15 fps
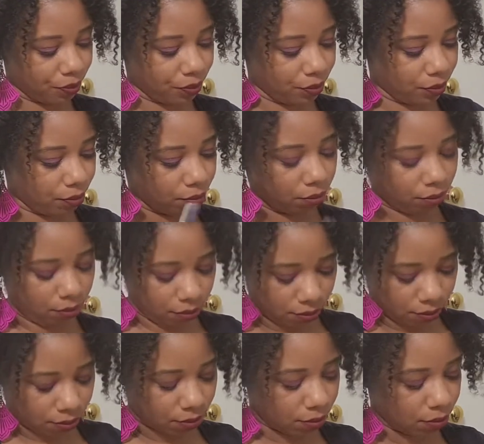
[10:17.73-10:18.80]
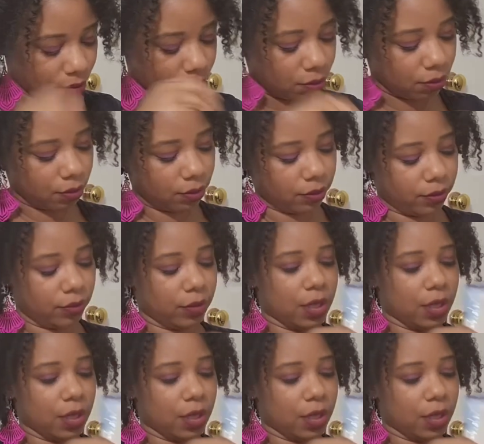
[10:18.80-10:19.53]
(silence)